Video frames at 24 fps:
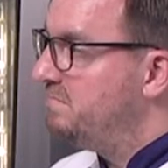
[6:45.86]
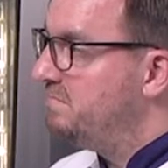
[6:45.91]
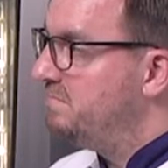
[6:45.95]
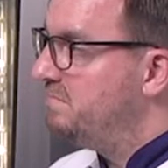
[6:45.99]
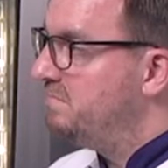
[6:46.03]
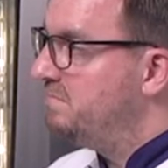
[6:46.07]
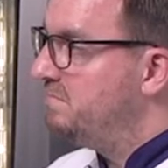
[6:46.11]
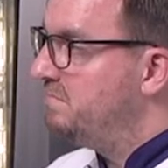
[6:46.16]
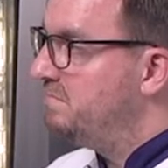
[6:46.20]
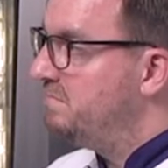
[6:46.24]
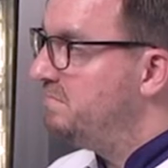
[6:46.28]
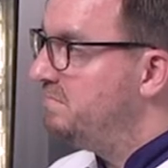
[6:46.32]

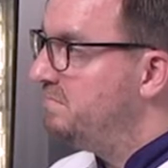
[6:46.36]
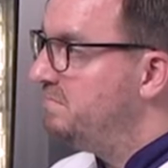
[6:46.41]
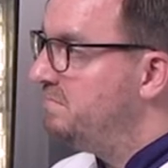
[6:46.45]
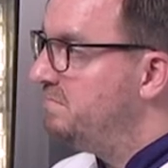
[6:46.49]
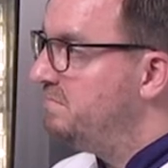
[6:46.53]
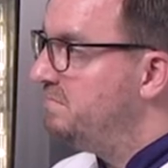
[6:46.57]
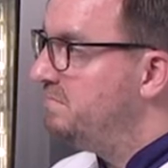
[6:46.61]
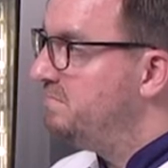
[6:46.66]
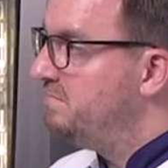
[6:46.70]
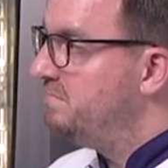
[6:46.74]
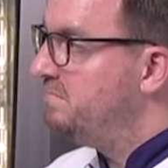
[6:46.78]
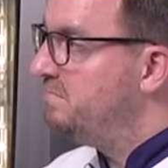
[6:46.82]

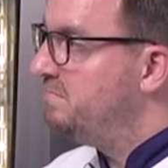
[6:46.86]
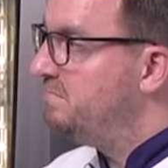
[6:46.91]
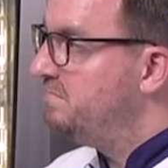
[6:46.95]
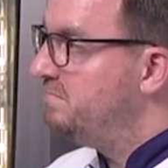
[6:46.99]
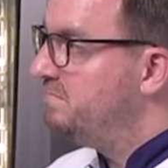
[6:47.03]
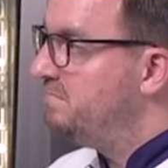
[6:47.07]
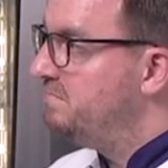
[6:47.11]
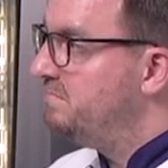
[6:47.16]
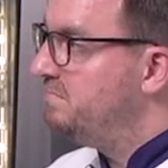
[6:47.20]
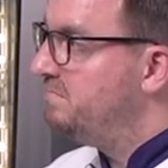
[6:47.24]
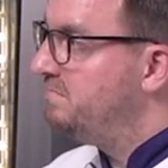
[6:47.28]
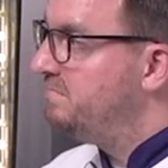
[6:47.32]

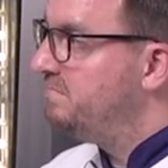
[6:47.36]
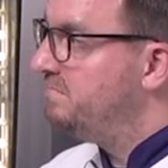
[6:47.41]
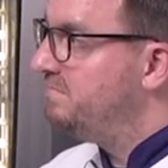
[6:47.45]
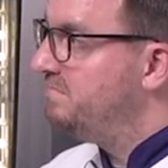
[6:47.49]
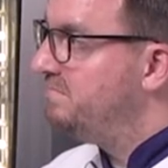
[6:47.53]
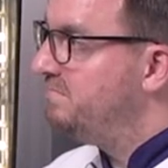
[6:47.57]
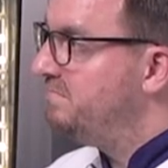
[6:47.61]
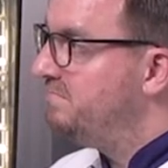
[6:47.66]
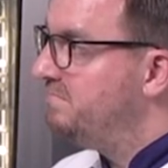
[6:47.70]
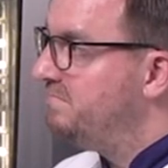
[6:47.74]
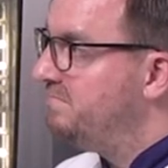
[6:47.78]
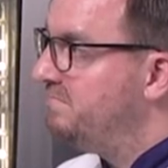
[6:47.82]

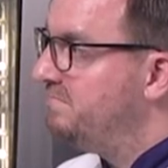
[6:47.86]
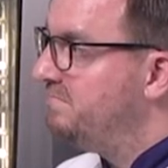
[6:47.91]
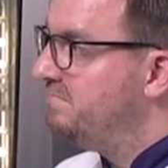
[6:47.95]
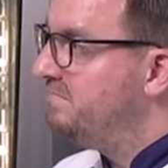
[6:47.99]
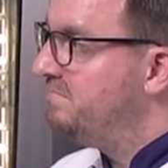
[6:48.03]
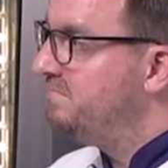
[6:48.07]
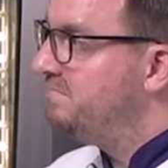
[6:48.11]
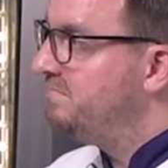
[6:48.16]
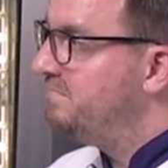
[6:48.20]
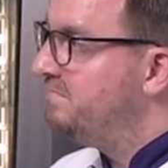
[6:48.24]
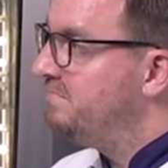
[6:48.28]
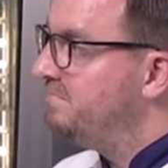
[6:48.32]

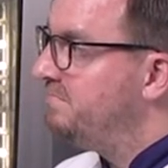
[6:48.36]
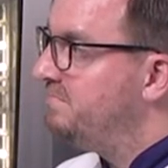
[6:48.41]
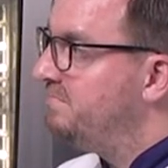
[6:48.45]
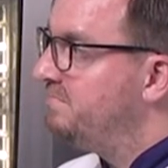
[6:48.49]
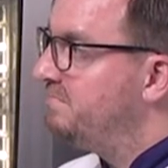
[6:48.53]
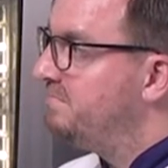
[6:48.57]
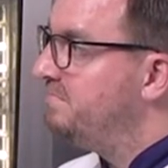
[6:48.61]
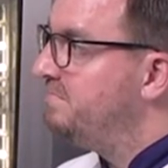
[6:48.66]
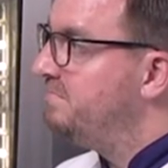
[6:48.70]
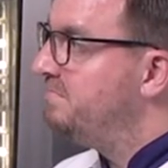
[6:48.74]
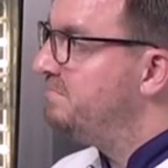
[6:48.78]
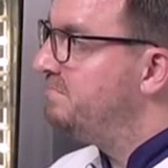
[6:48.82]

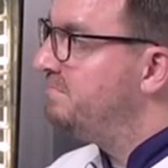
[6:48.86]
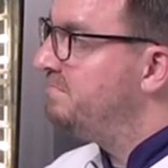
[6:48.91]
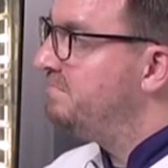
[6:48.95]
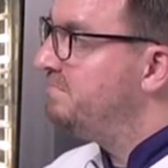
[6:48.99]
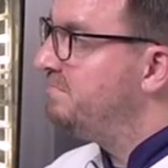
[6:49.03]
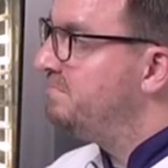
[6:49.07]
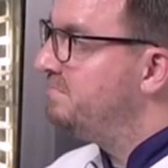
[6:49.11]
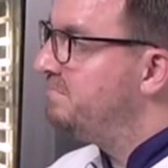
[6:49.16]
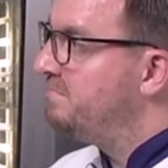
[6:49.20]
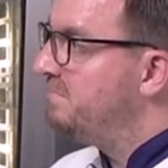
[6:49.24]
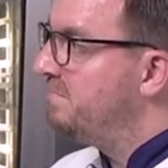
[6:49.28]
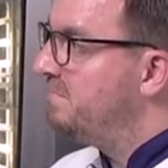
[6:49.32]

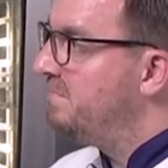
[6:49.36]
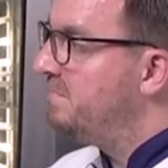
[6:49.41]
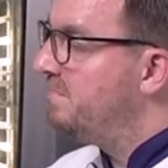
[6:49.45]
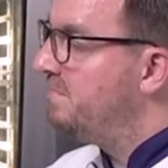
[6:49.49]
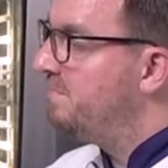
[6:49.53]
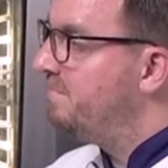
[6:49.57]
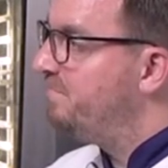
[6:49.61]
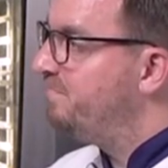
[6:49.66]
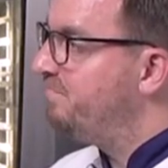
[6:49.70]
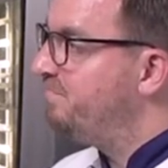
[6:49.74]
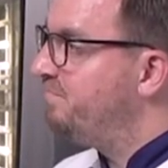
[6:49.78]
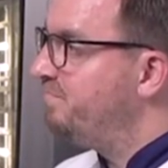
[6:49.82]

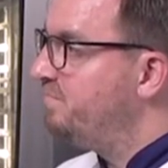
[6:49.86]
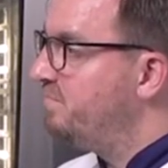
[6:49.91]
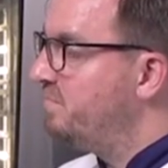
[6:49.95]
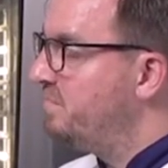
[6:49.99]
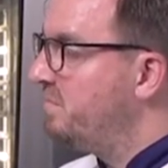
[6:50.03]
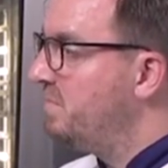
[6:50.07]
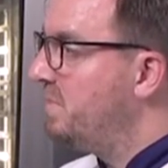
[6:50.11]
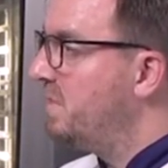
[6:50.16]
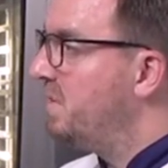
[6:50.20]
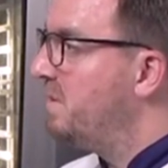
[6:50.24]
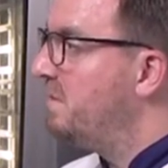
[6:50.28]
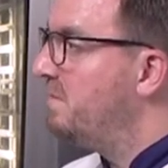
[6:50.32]

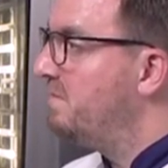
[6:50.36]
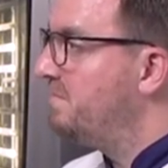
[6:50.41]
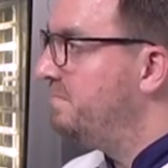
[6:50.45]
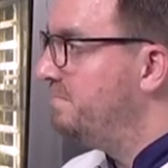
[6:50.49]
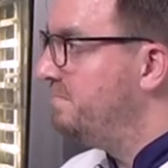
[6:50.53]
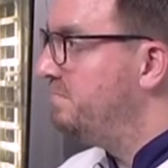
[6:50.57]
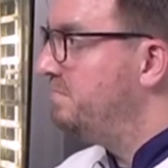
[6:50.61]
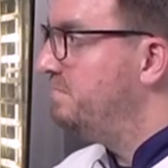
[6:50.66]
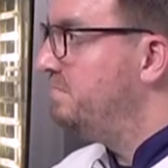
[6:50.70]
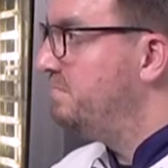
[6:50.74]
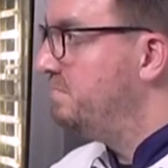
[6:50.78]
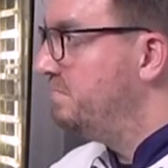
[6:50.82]

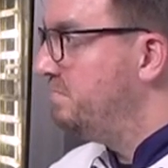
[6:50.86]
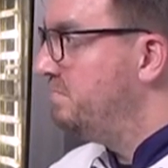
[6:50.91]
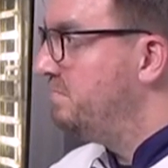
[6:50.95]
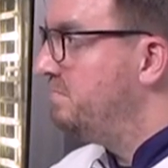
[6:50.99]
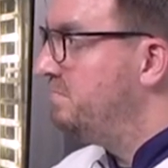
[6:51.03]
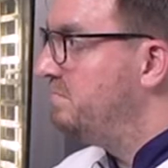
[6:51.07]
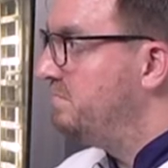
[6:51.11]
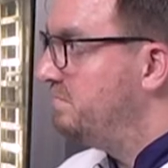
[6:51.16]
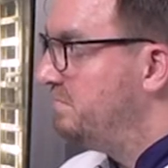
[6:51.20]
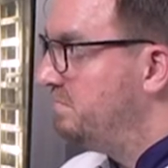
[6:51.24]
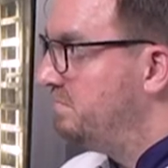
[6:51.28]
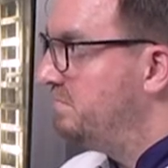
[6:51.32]

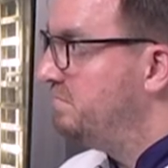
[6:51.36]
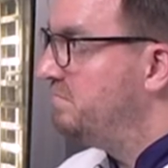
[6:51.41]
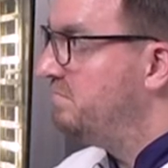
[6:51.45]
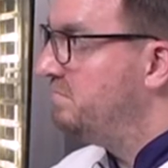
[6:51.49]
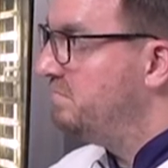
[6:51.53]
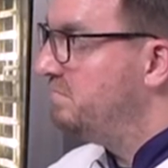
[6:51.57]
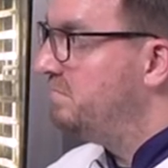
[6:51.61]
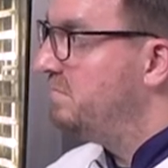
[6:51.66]
(not speaking)